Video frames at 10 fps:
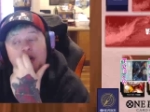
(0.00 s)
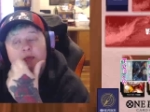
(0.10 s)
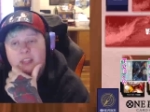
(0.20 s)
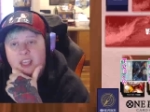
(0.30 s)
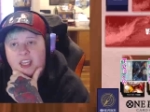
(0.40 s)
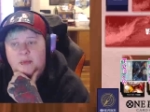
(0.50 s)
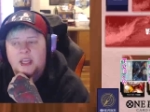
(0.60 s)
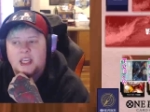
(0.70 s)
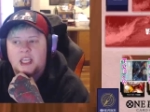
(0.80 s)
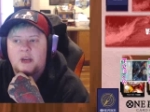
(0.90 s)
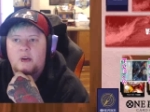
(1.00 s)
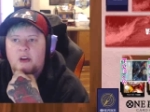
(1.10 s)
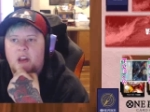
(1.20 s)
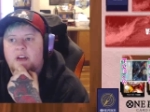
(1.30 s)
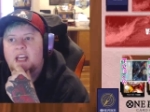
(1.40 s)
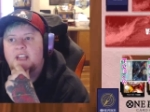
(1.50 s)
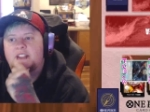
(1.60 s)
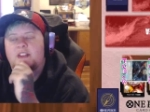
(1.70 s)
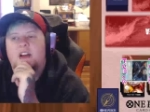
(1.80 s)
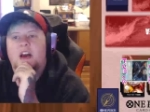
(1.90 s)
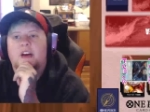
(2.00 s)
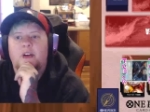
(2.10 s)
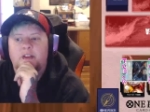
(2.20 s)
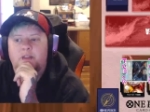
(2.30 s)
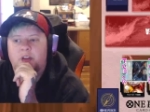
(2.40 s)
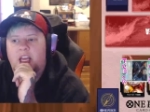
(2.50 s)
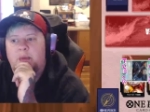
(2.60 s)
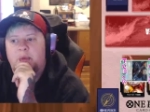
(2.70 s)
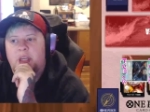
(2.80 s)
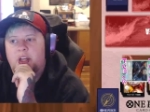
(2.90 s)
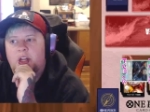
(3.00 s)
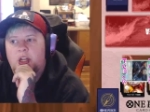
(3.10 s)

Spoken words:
They end up playing Hiyori. Okay, so they're not going for game here.